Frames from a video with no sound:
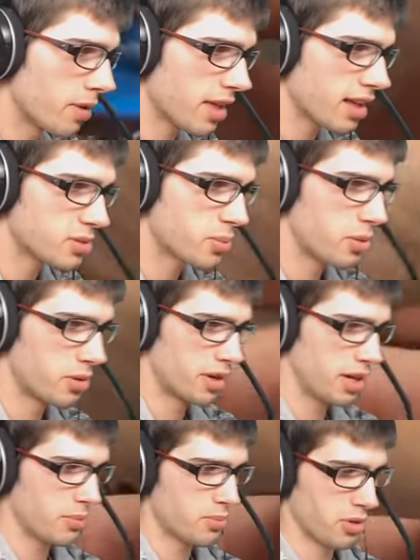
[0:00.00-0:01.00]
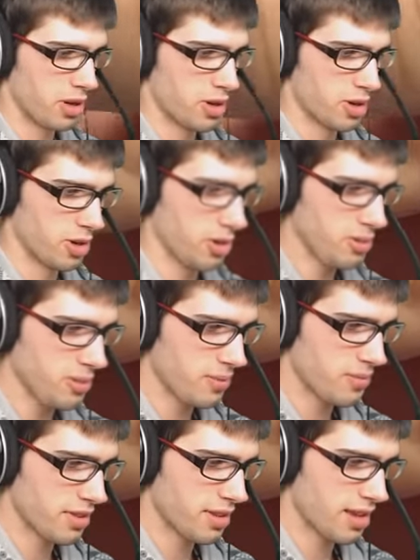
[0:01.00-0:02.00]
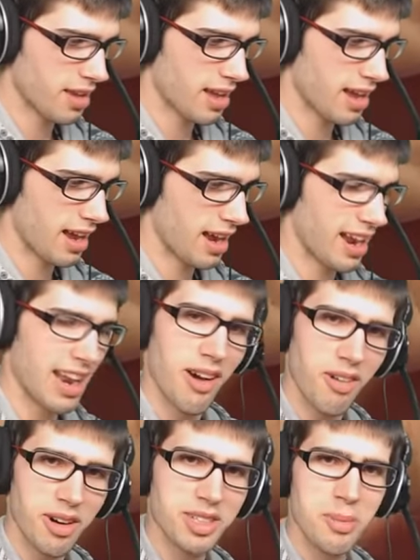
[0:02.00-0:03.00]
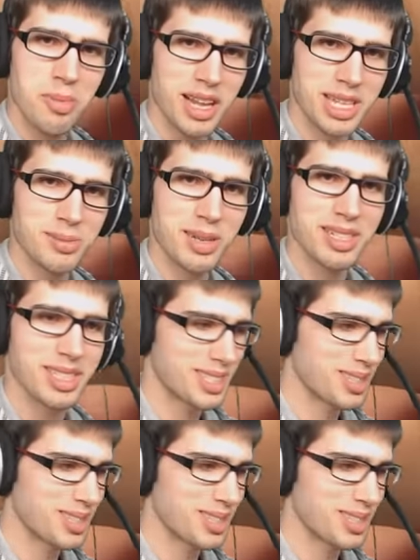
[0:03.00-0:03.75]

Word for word: But that's pretty, pretty cool. And now we're on to Plasma